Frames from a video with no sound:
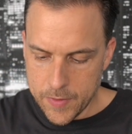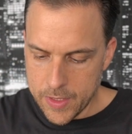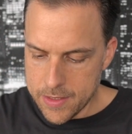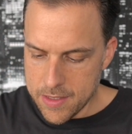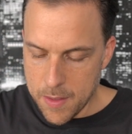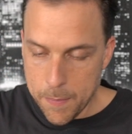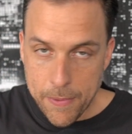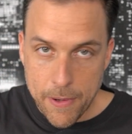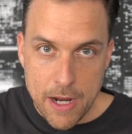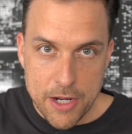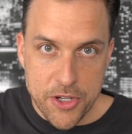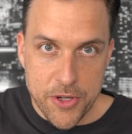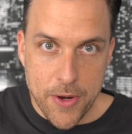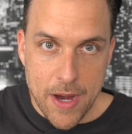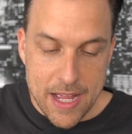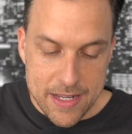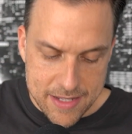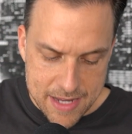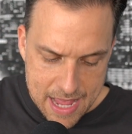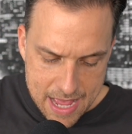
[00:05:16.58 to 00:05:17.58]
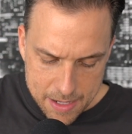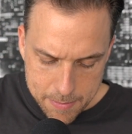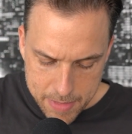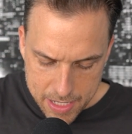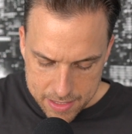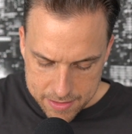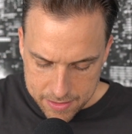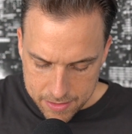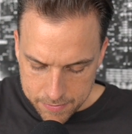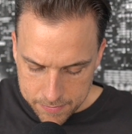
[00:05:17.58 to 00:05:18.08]
It's a pressurized
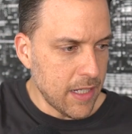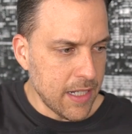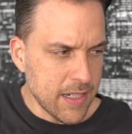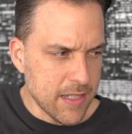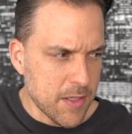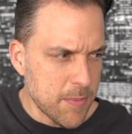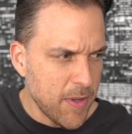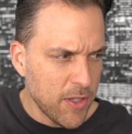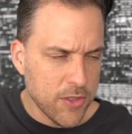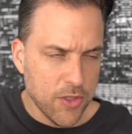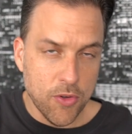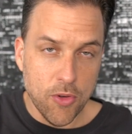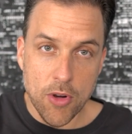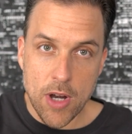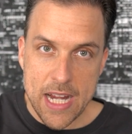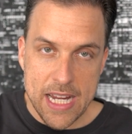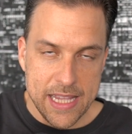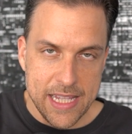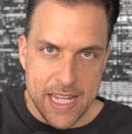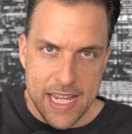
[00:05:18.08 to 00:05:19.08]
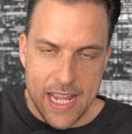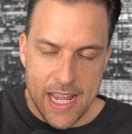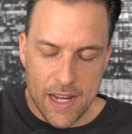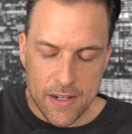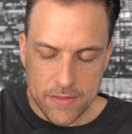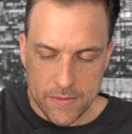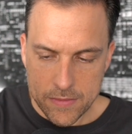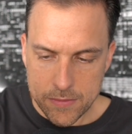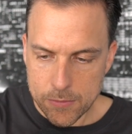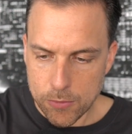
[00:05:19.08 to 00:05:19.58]
atomizer and it smells great in the air